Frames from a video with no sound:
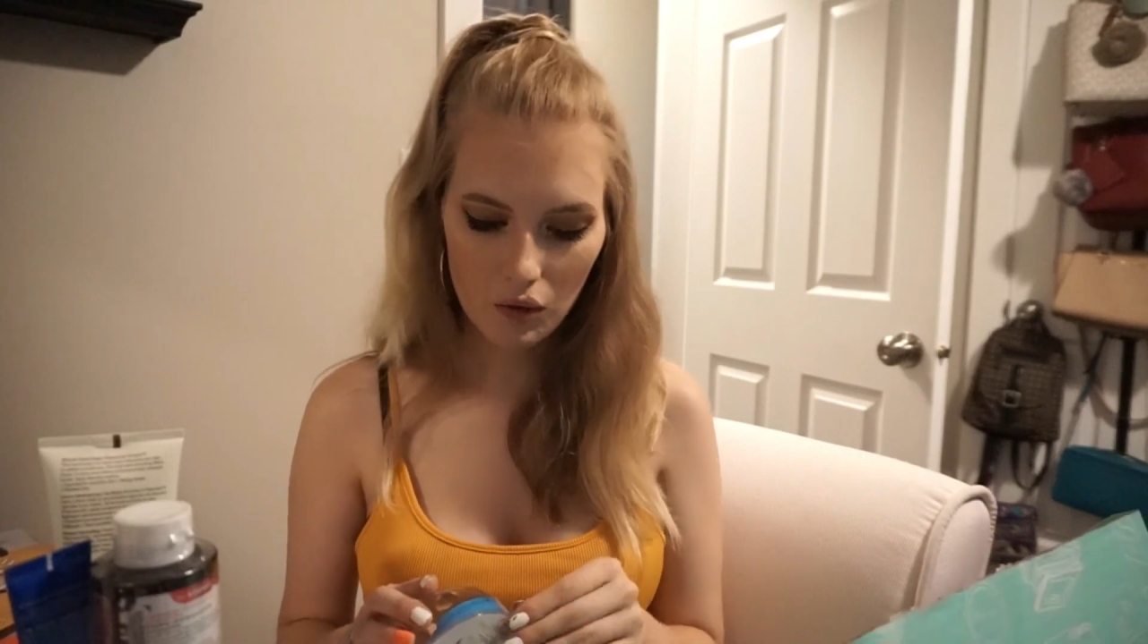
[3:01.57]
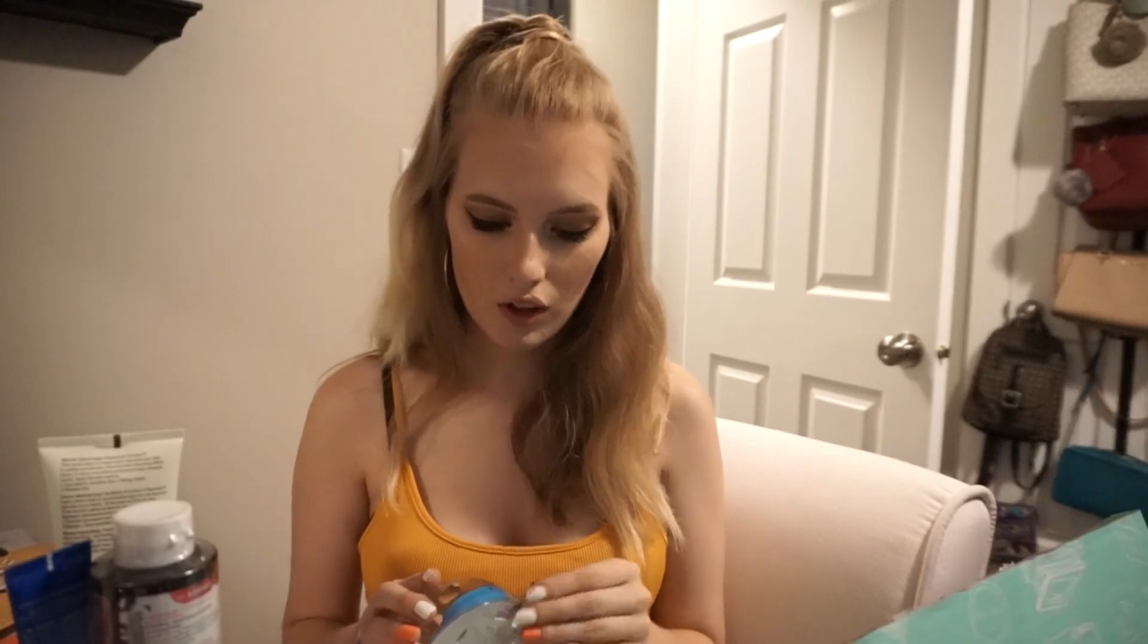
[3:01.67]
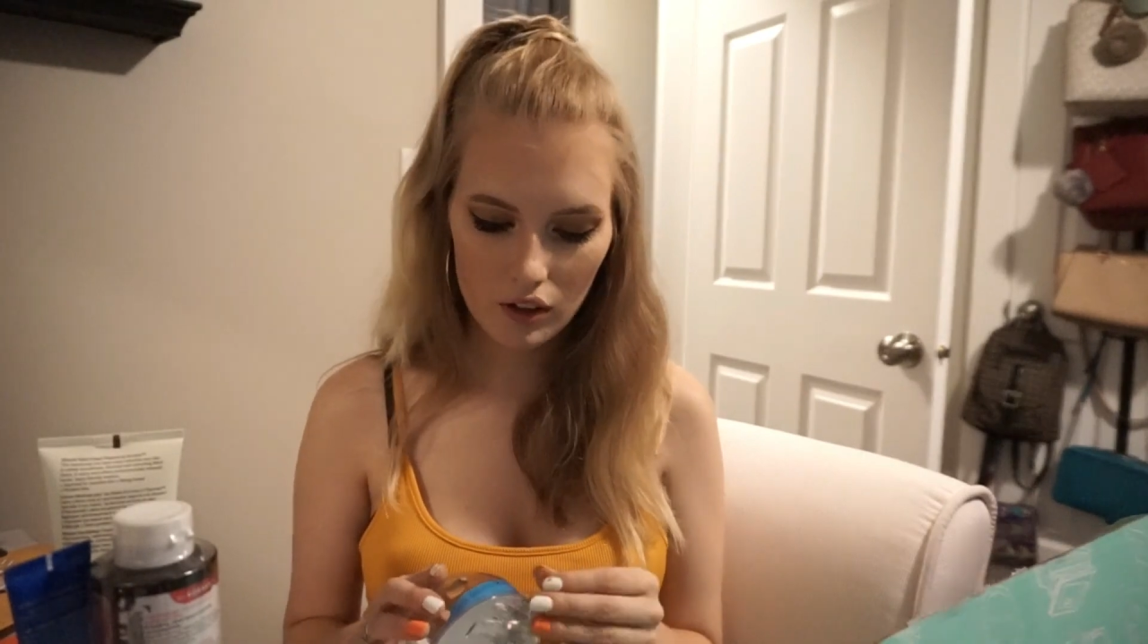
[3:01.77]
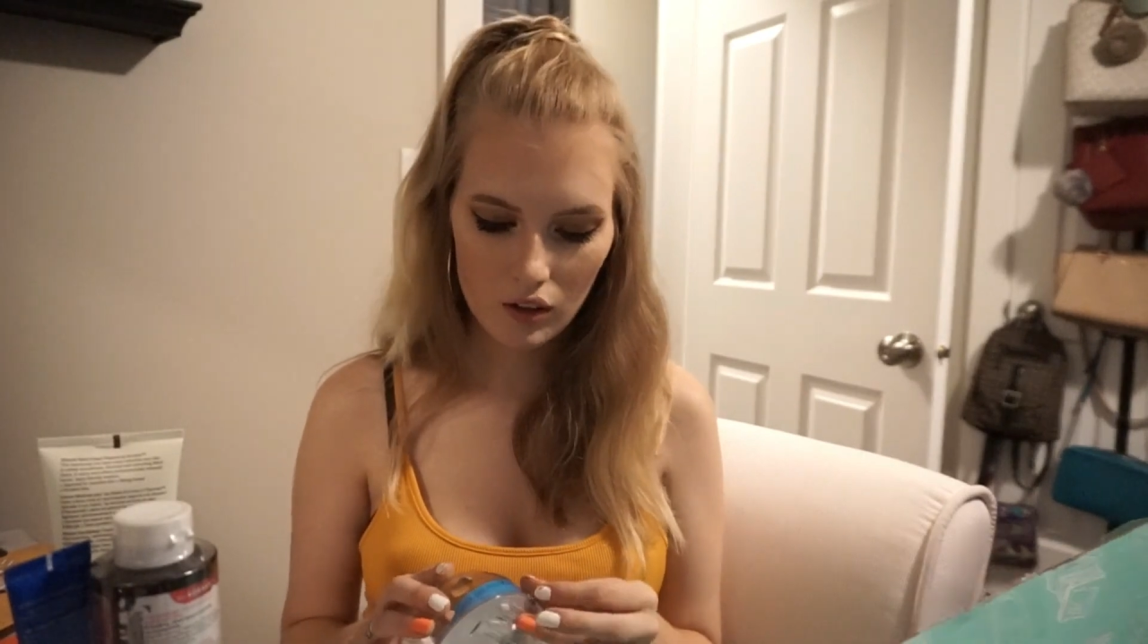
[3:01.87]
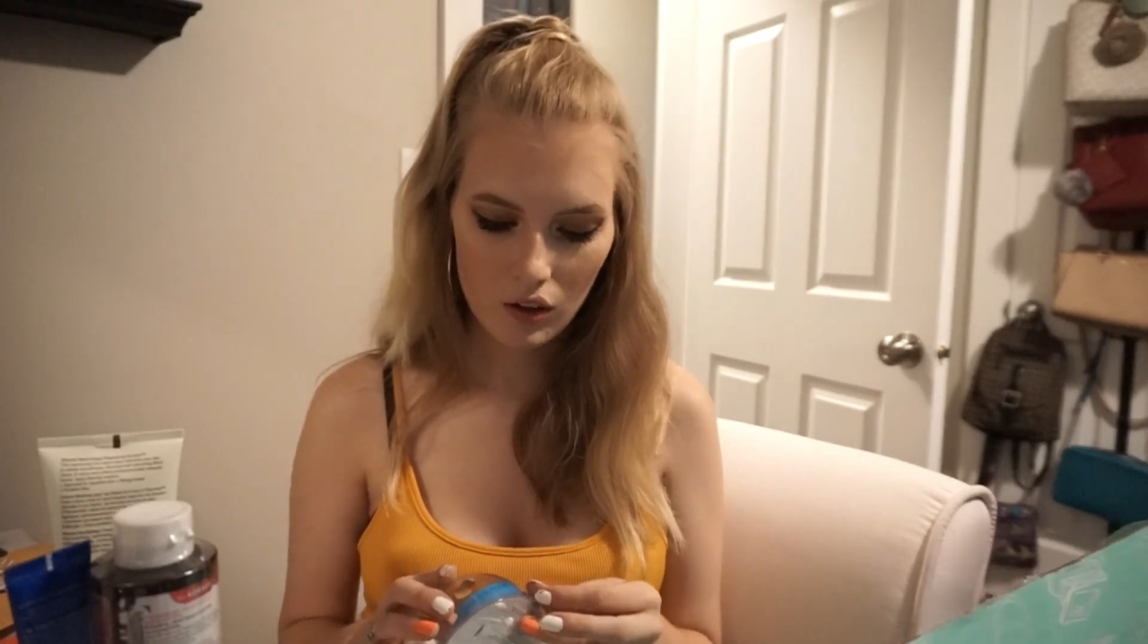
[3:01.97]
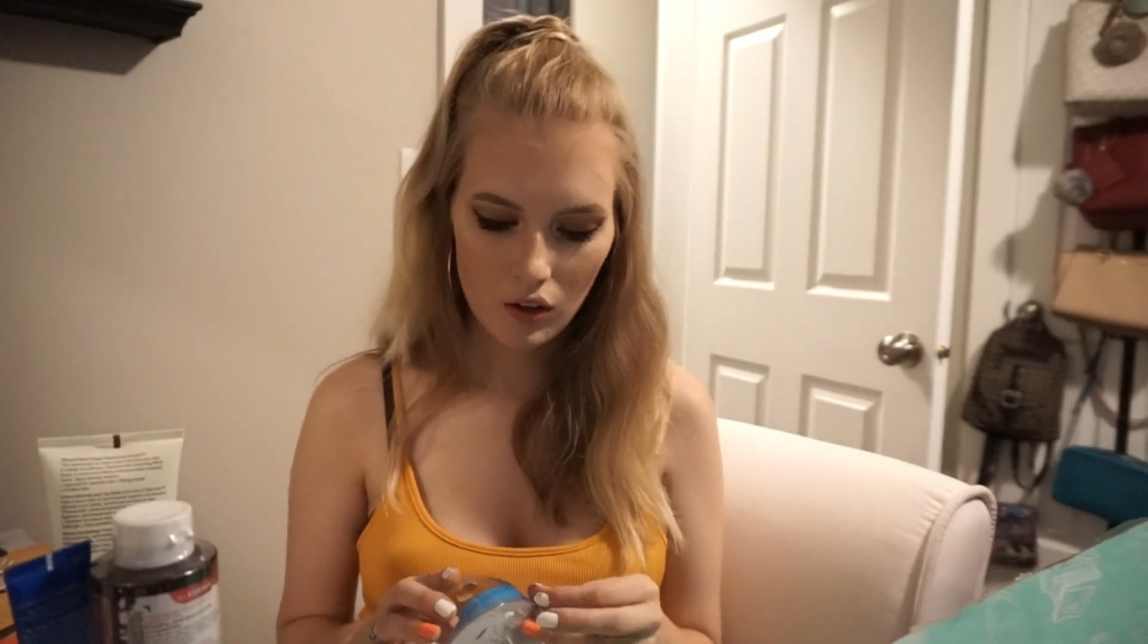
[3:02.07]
one,